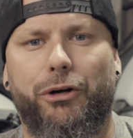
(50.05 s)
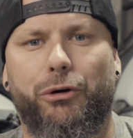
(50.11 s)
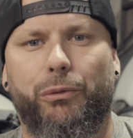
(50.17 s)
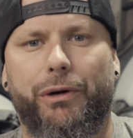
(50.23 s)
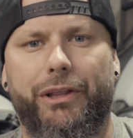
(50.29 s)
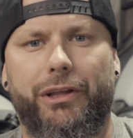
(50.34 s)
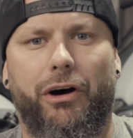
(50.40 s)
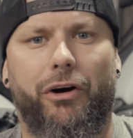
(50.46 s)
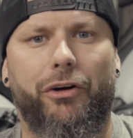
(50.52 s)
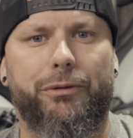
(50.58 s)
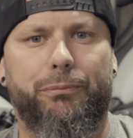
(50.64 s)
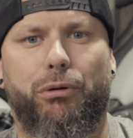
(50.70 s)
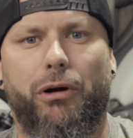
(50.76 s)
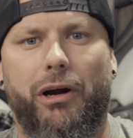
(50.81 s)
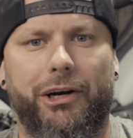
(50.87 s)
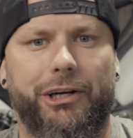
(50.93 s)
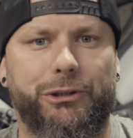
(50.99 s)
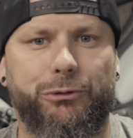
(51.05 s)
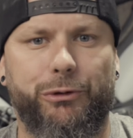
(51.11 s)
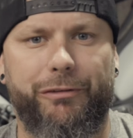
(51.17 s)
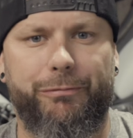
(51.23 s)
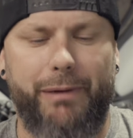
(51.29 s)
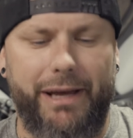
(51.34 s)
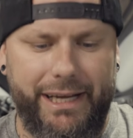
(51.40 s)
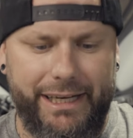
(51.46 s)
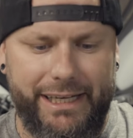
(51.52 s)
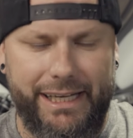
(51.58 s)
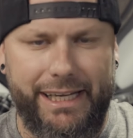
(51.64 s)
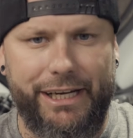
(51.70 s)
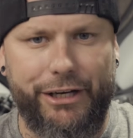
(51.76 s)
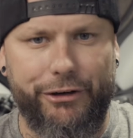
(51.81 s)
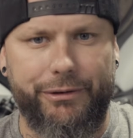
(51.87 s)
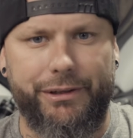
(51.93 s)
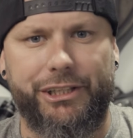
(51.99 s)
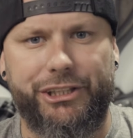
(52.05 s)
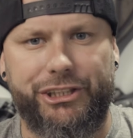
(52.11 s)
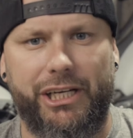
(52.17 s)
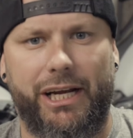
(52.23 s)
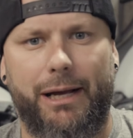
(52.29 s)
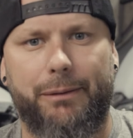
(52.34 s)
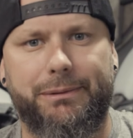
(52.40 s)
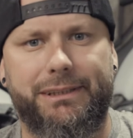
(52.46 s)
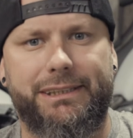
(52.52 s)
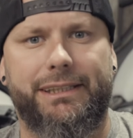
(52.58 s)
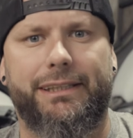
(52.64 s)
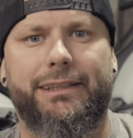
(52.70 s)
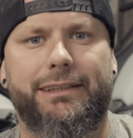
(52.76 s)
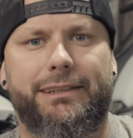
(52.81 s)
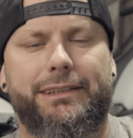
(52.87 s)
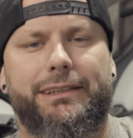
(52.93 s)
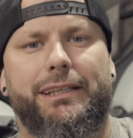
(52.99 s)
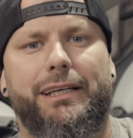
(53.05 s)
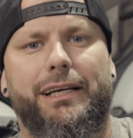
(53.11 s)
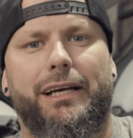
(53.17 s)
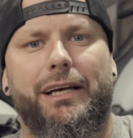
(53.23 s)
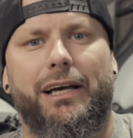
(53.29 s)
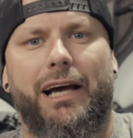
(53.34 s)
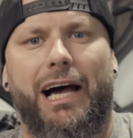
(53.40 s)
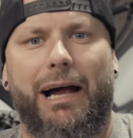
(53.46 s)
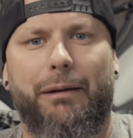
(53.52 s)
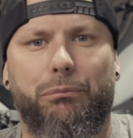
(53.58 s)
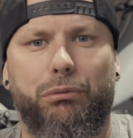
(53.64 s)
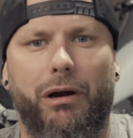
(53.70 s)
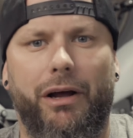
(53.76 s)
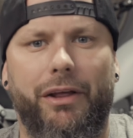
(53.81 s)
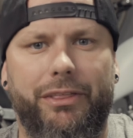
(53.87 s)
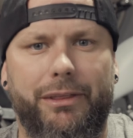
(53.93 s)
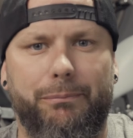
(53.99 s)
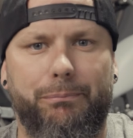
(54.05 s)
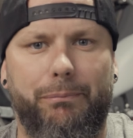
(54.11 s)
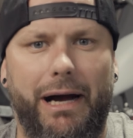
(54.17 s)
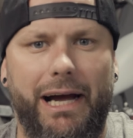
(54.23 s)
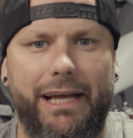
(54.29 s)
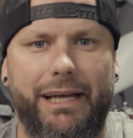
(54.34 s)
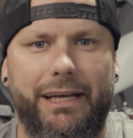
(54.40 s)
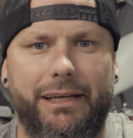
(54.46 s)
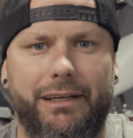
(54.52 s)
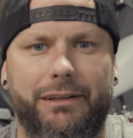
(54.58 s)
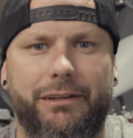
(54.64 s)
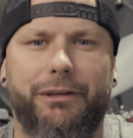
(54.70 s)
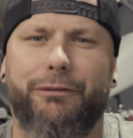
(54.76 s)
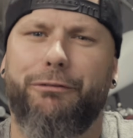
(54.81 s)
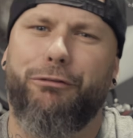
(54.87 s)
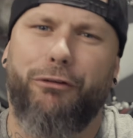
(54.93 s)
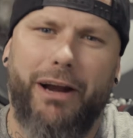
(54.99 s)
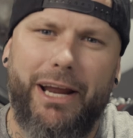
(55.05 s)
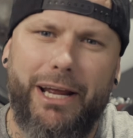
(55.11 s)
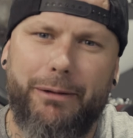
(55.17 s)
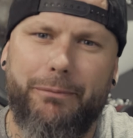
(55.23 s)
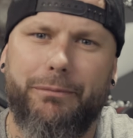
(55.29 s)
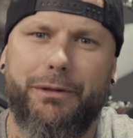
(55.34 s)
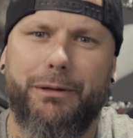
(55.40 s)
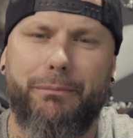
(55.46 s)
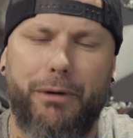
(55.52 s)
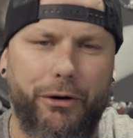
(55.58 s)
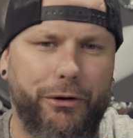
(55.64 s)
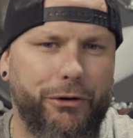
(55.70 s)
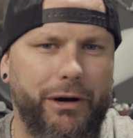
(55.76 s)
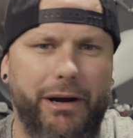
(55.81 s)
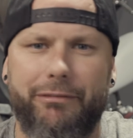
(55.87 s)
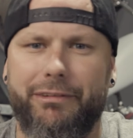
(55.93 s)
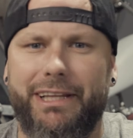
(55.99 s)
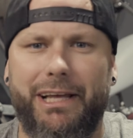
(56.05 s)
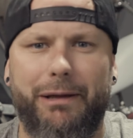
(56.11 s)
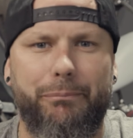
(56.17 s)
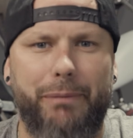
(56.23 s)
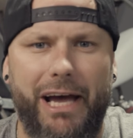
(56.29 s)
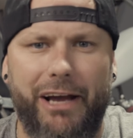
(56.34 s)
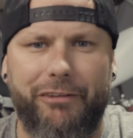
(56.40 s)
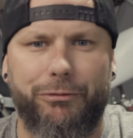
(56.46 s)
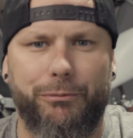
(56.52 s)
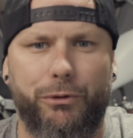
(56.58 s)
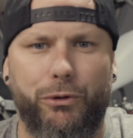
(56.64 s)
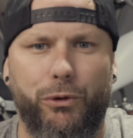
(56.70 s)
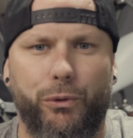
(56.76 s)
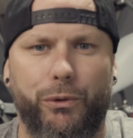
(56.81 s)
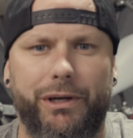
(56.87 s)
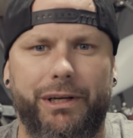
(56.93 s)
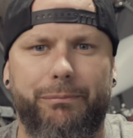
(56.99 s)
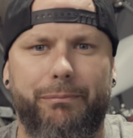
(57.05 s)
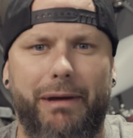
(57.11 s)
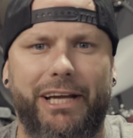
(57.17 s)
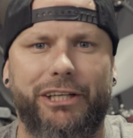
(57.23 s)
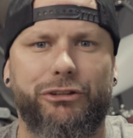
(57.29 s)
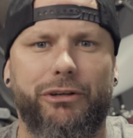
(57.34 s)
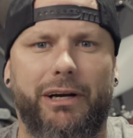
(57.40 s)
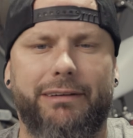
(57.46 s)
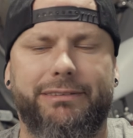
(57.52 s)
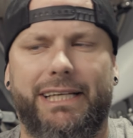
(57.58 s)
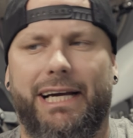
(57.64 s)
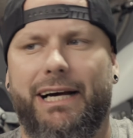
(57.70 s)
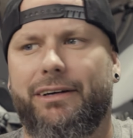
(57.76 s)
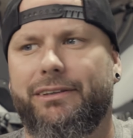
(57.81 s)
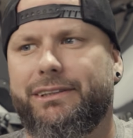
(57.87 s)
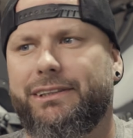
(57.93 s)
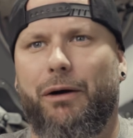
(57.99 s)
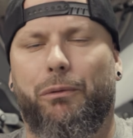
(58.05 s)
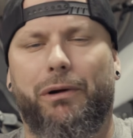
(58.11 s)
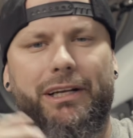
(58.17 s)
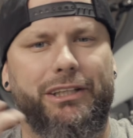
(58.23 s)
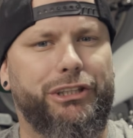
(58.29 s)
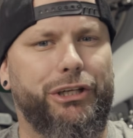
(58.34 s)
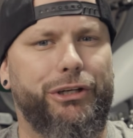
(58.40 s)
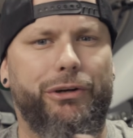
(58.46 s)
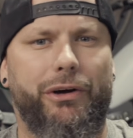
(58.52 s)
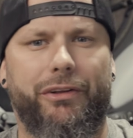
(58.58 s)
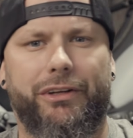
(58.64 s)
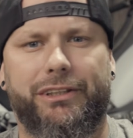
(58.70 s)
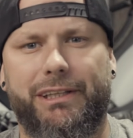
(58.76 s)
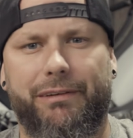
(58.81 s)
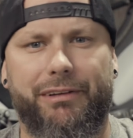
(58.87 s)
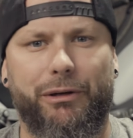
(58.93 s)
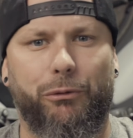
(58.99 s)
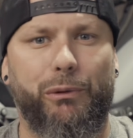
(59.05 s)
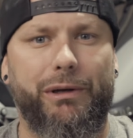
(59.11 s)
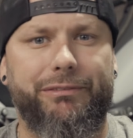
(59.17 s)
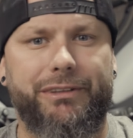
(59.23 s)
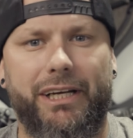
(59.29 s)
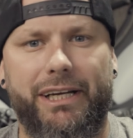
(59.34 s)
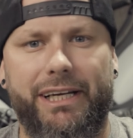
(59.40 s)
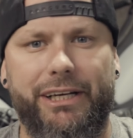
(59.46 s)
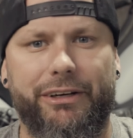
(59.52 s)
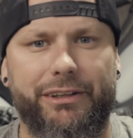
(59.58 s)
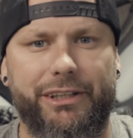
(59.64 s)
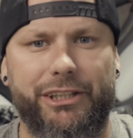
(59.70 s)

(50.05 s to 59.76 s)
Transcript: with all the progress we've made here in the shop since I brought the bike, the frame, the motor, everything back from Corey Main Drive's house. I want to show you all the stuff that we've done here at the